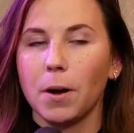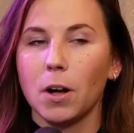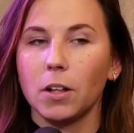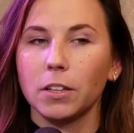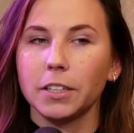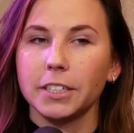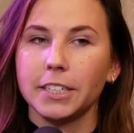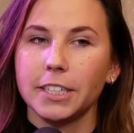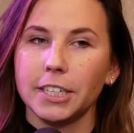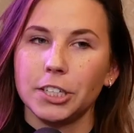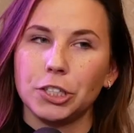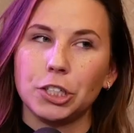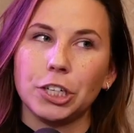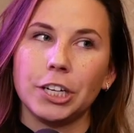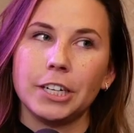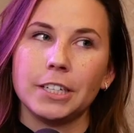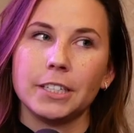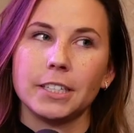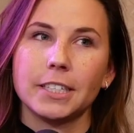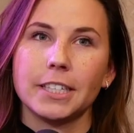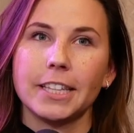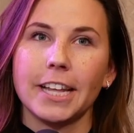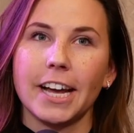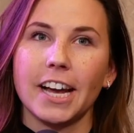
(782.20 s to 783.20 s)

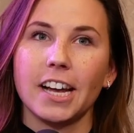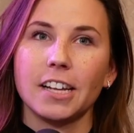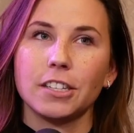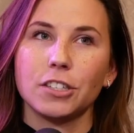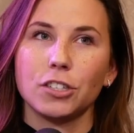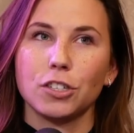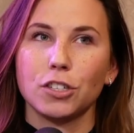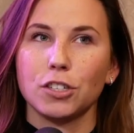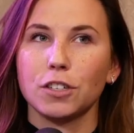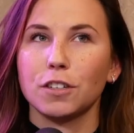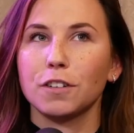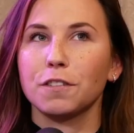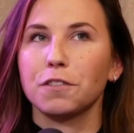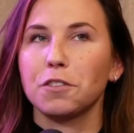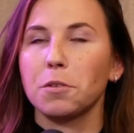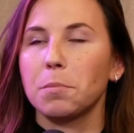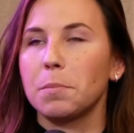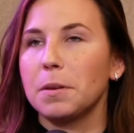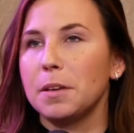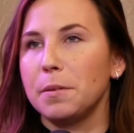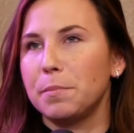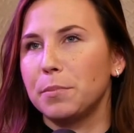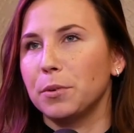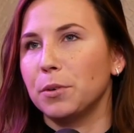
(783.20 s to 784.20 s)
politicians that serve the
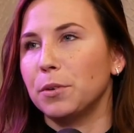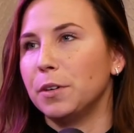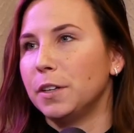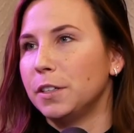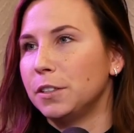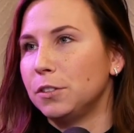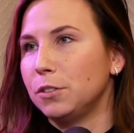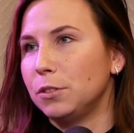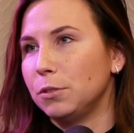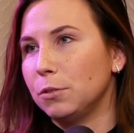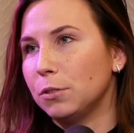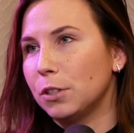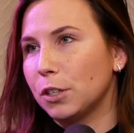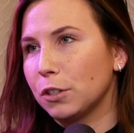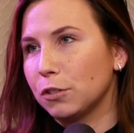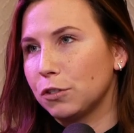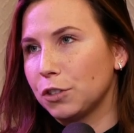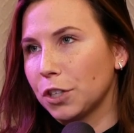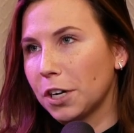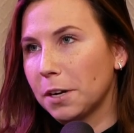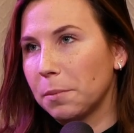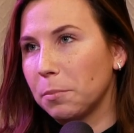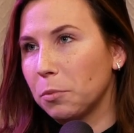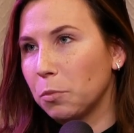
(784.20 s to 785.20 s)
people and do their
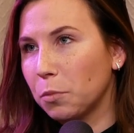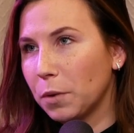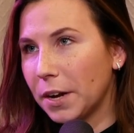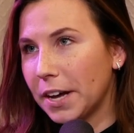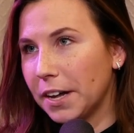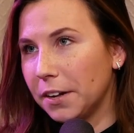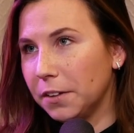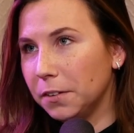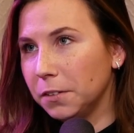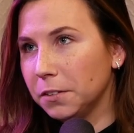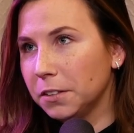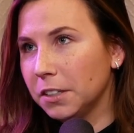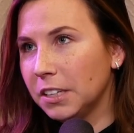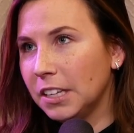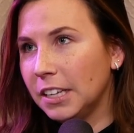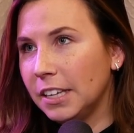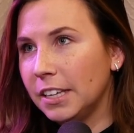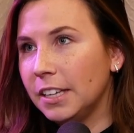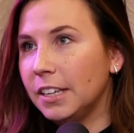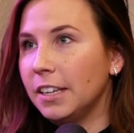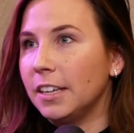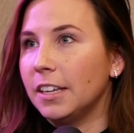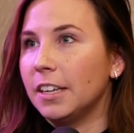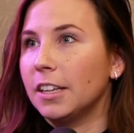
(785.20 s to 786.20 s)
job well,
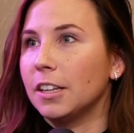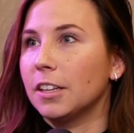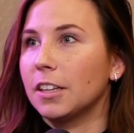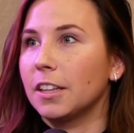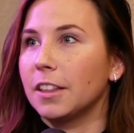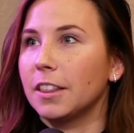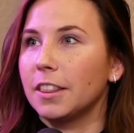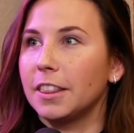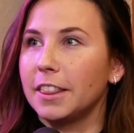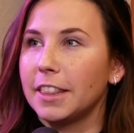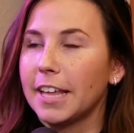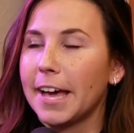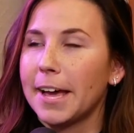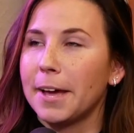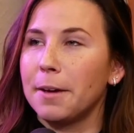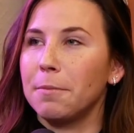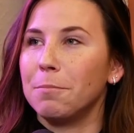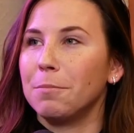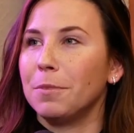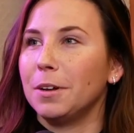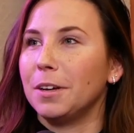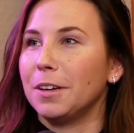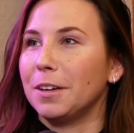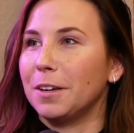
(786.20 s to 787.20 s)

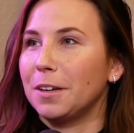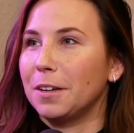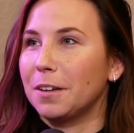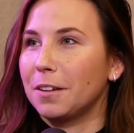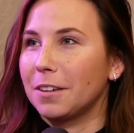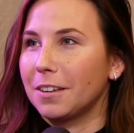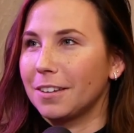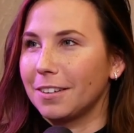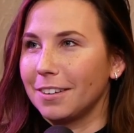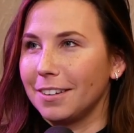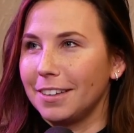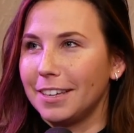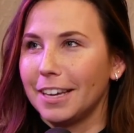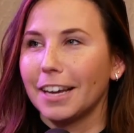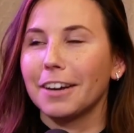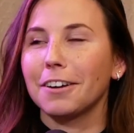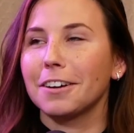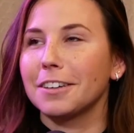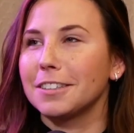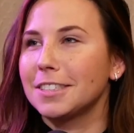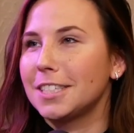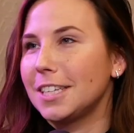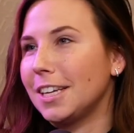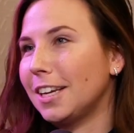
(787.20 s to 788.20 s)
them
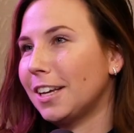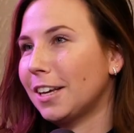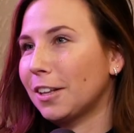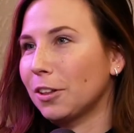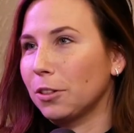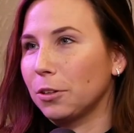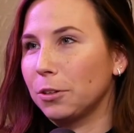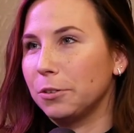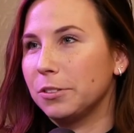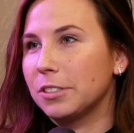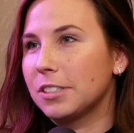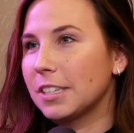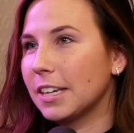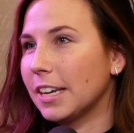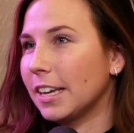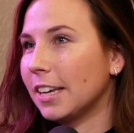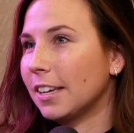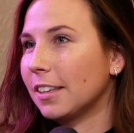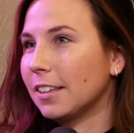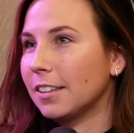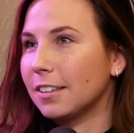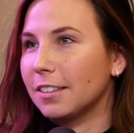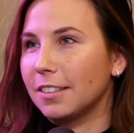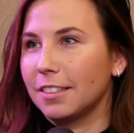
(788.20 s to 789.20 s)
guaranteeing
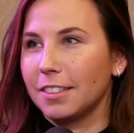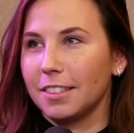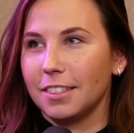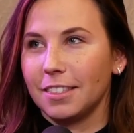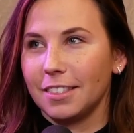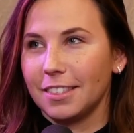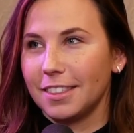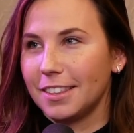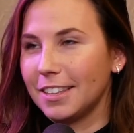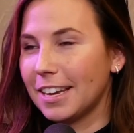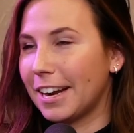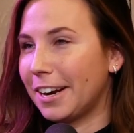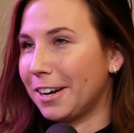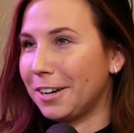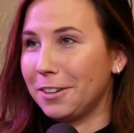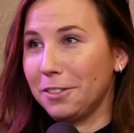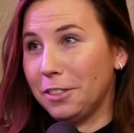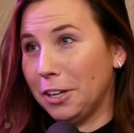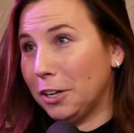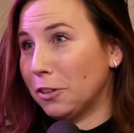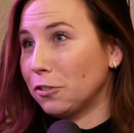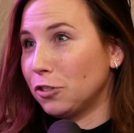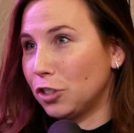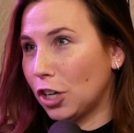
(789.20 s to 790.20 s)
losing
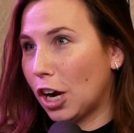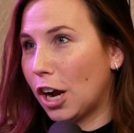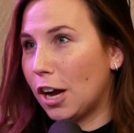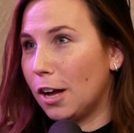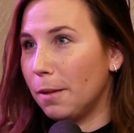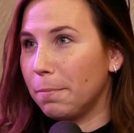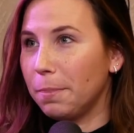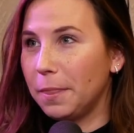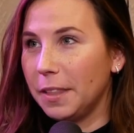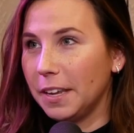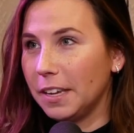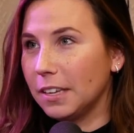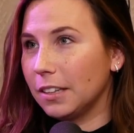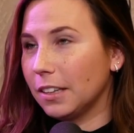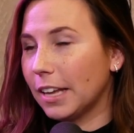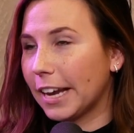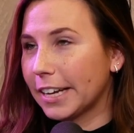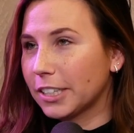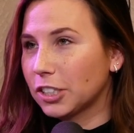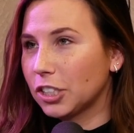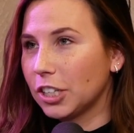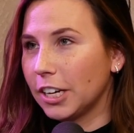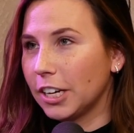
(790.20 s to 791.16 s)
their job, the election.